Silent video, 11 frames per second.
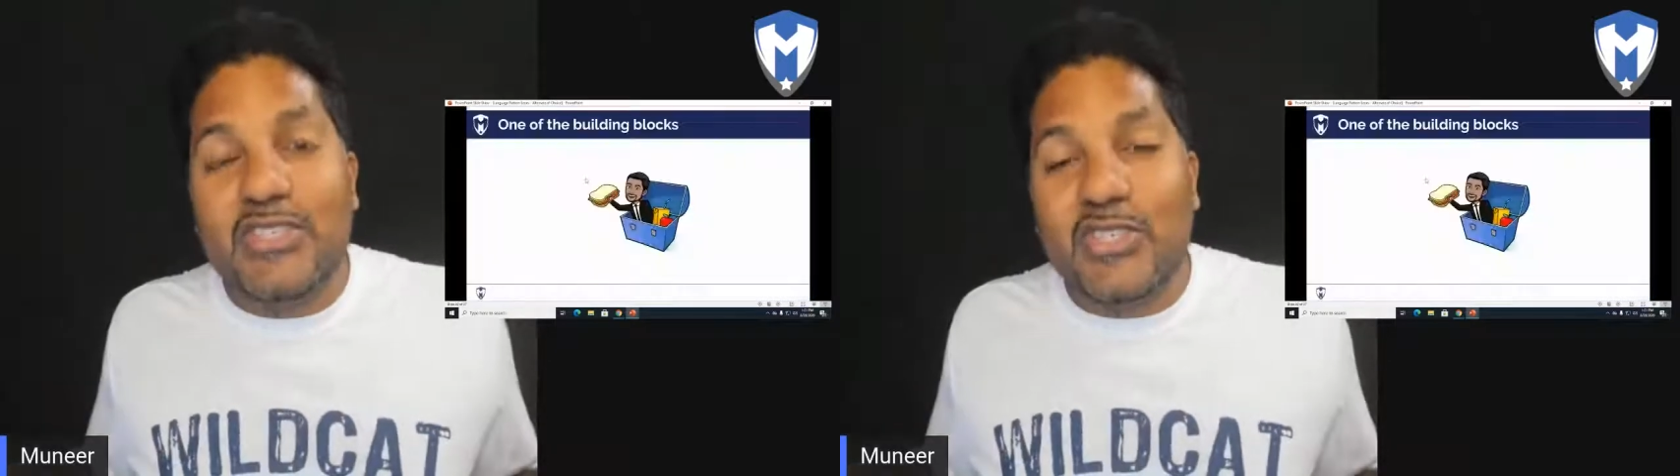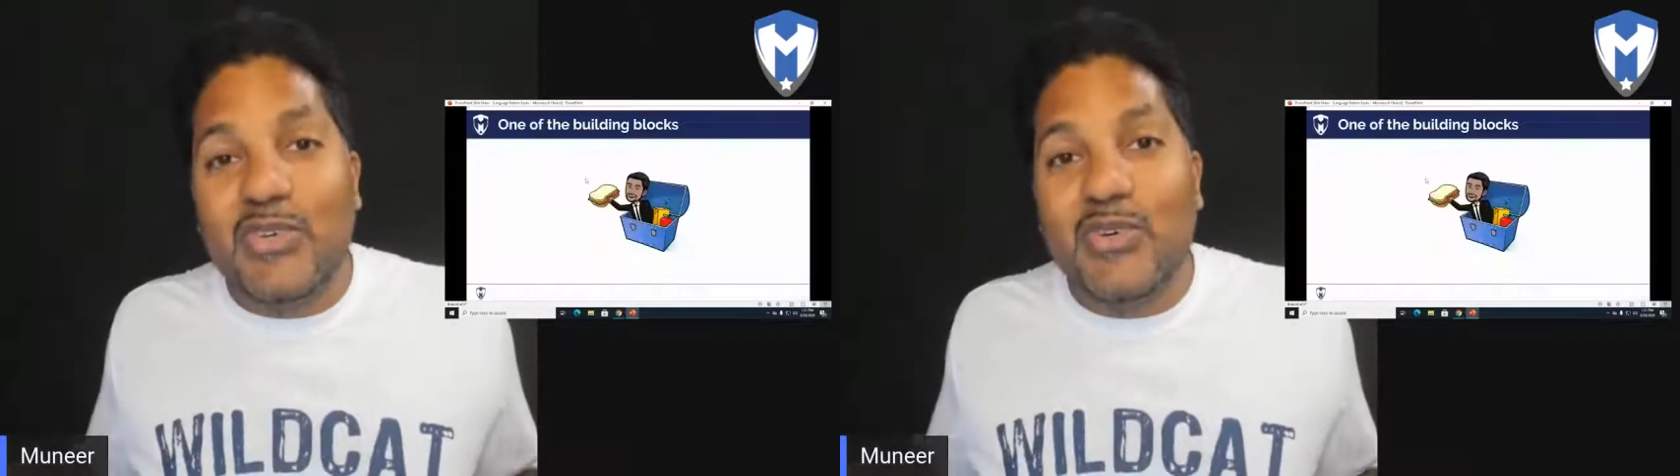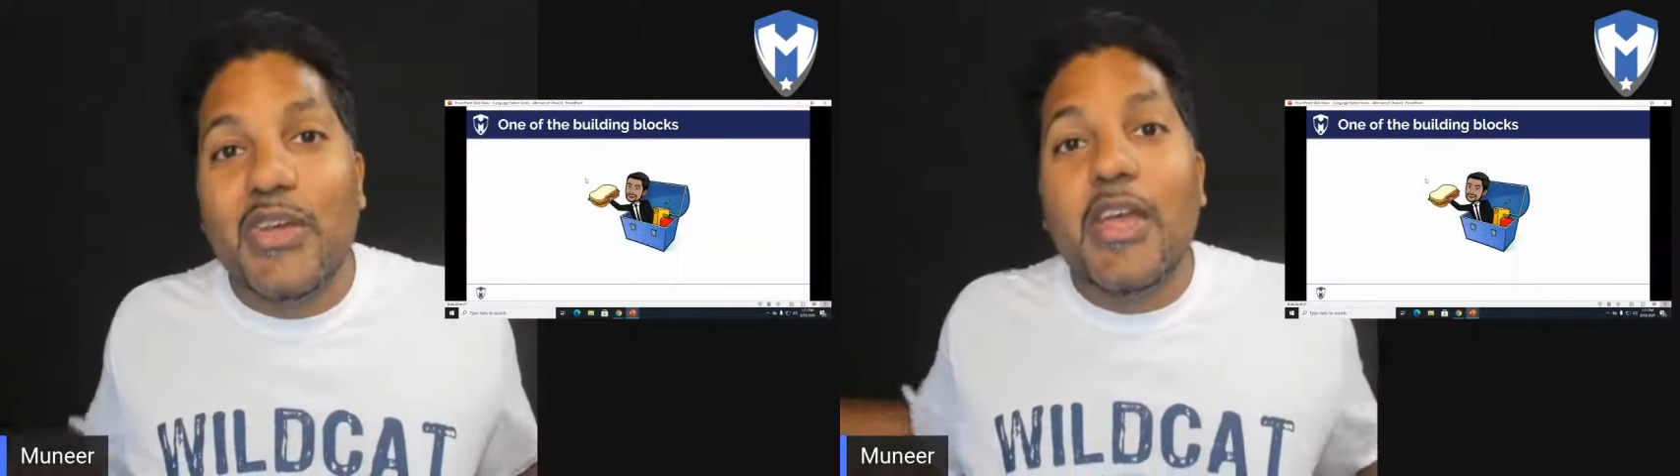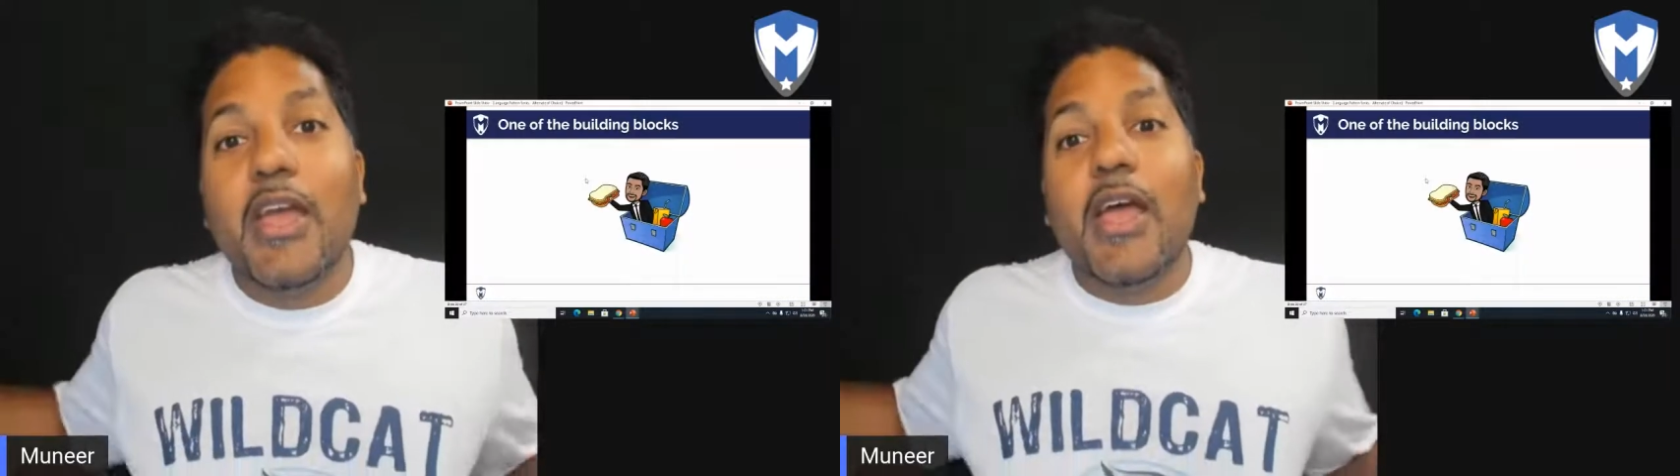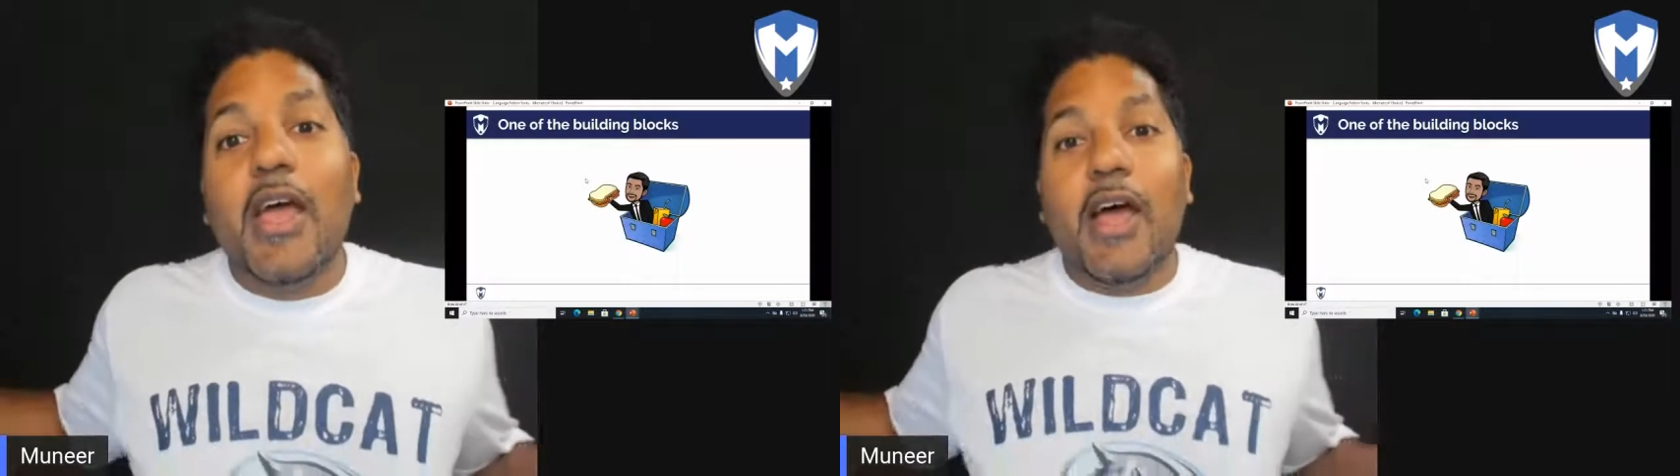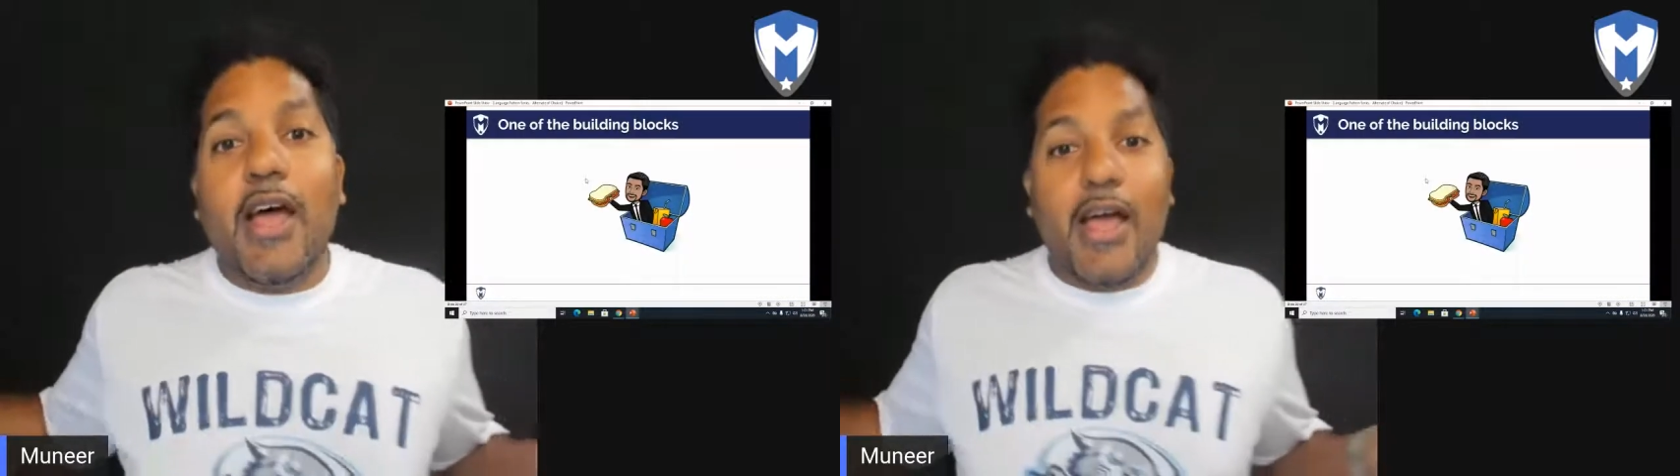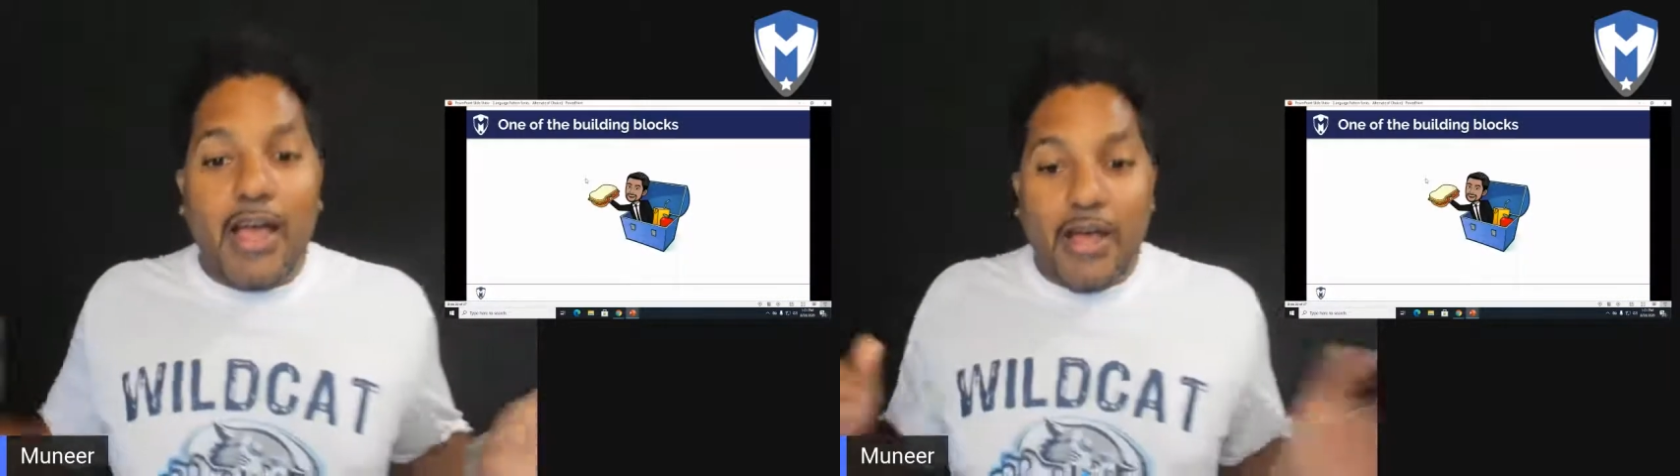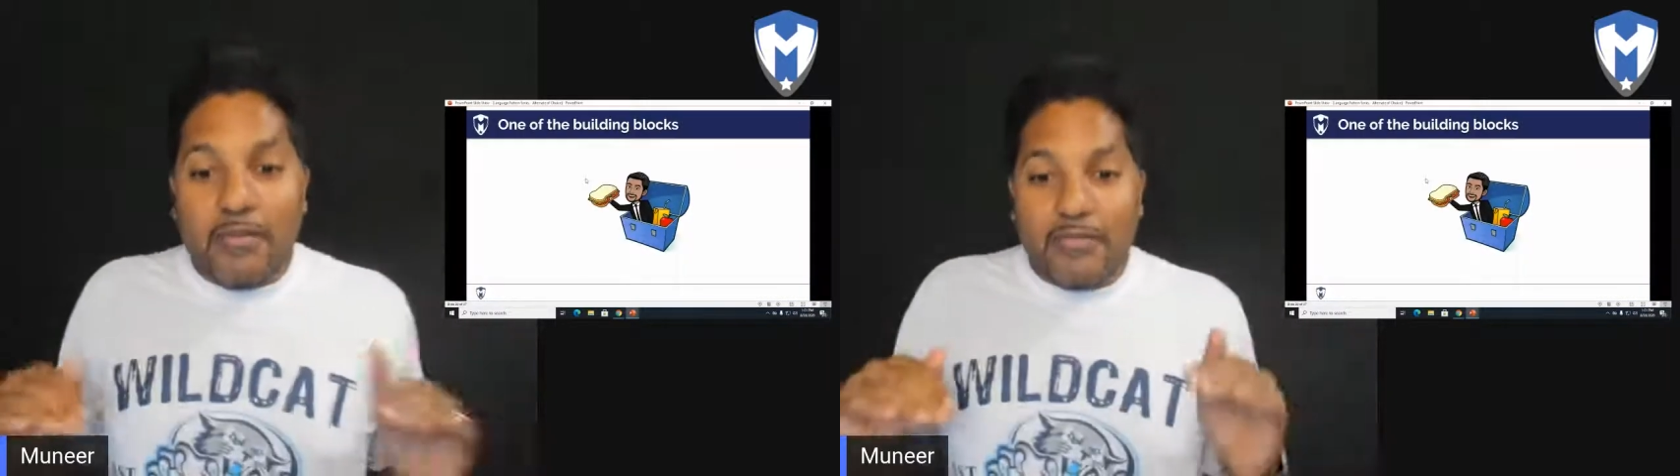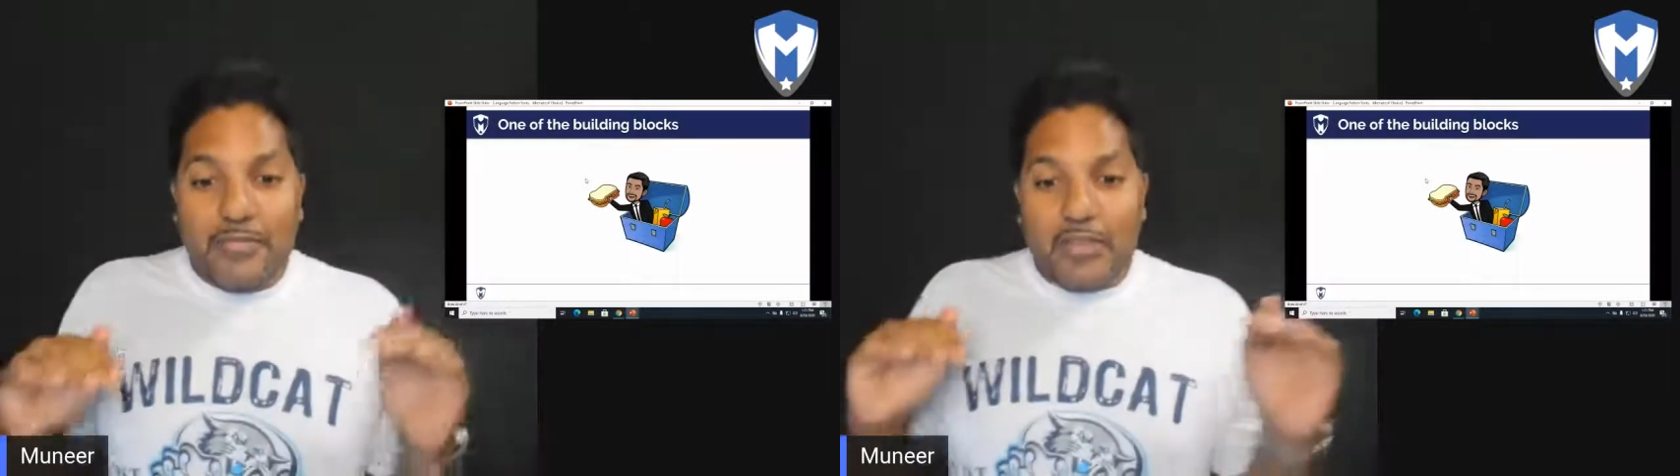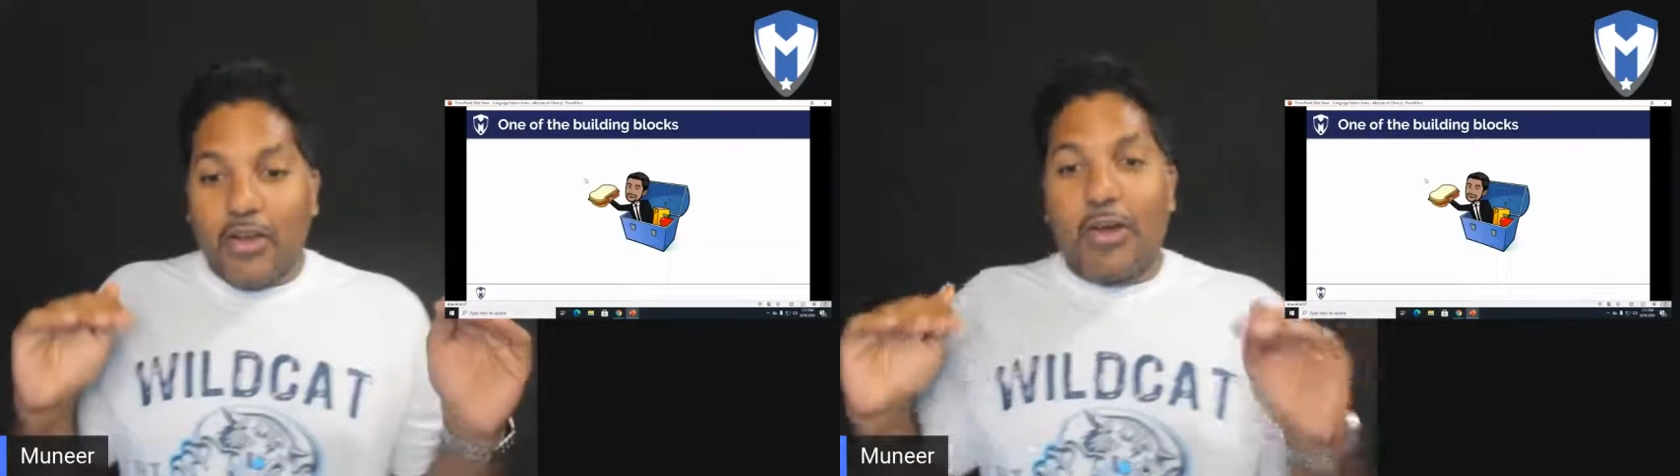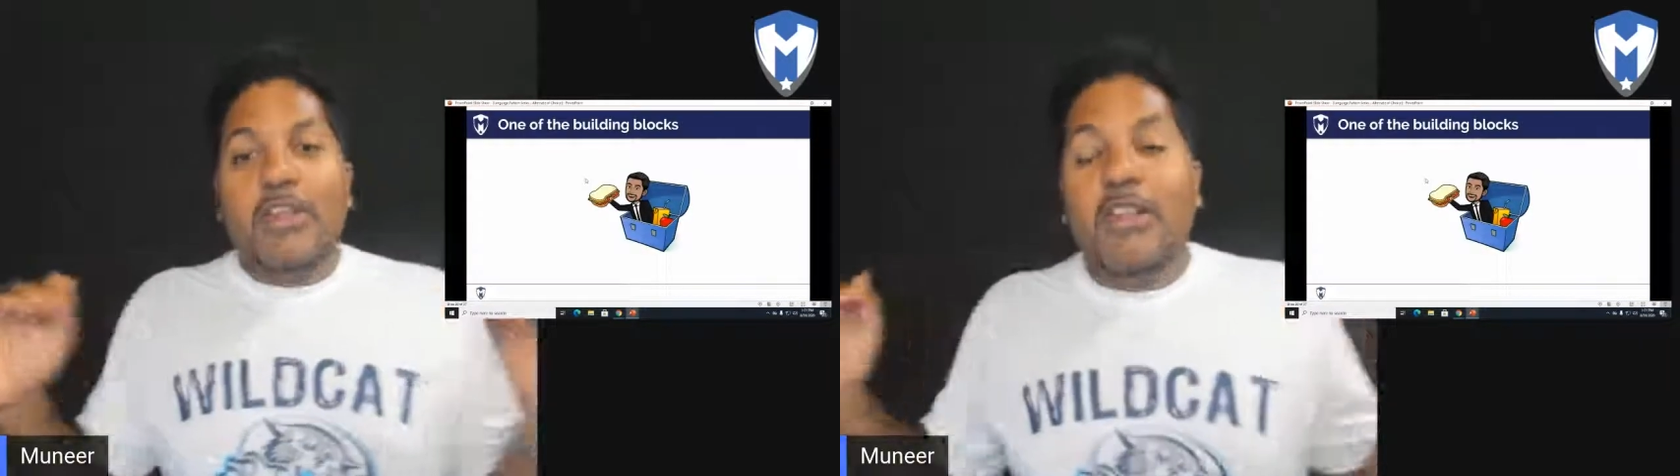to you."
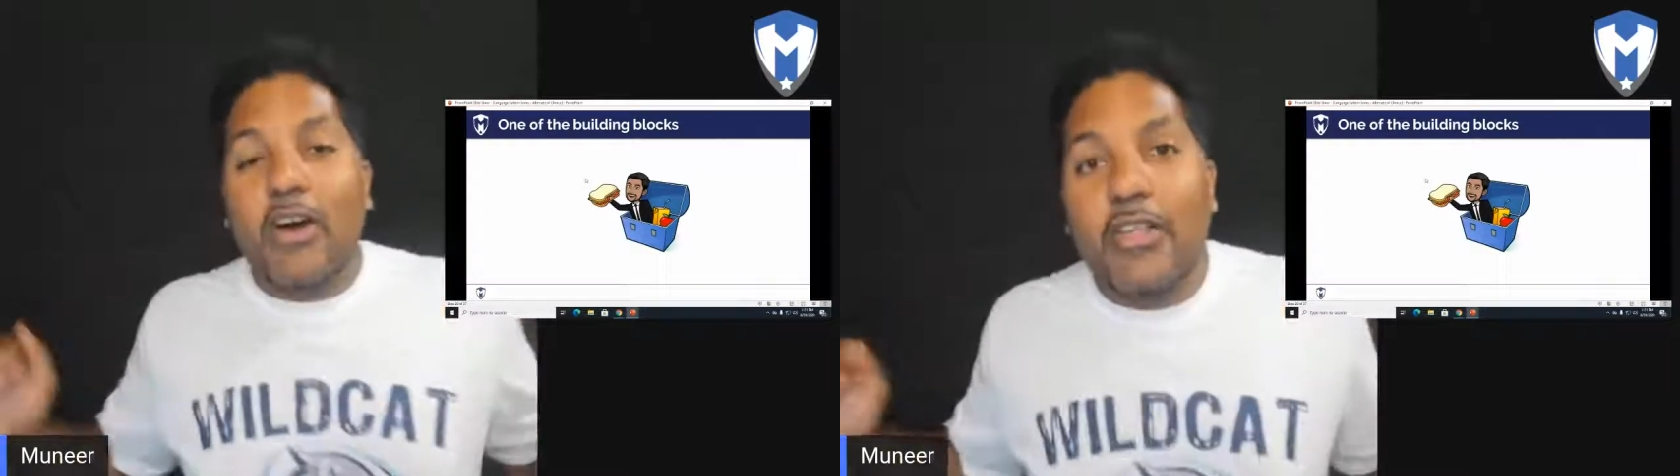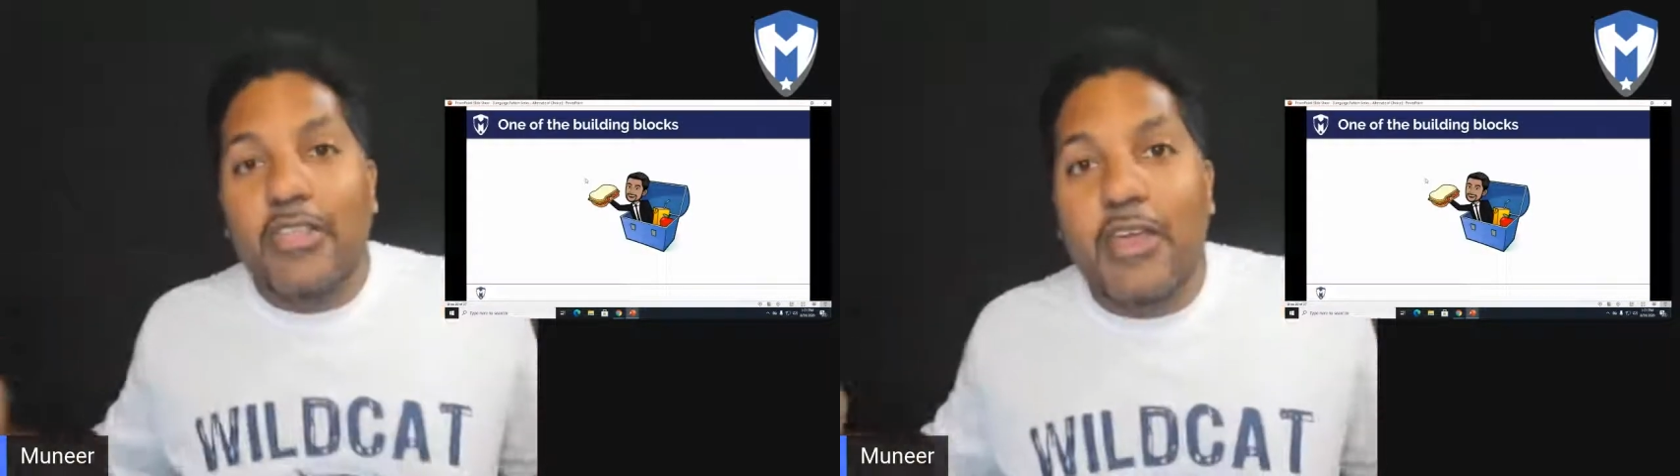On